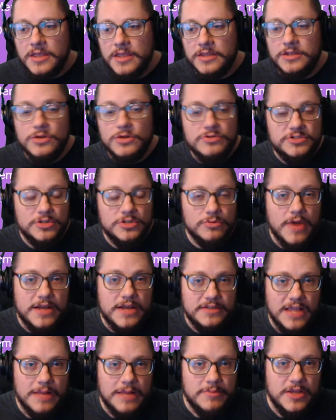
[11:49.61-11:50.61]
Use the
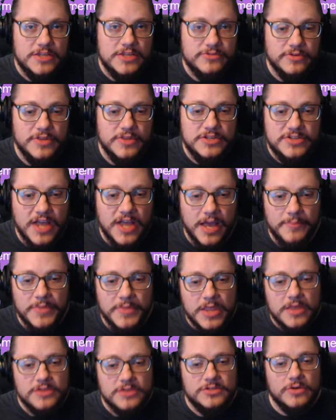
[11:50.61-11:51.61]
right database for the job.
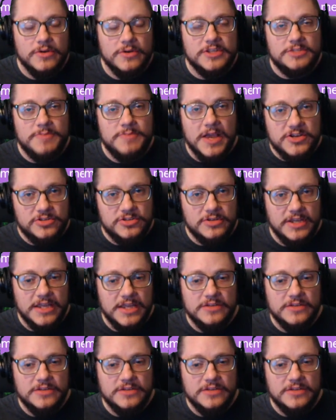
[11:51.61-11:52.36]
So especially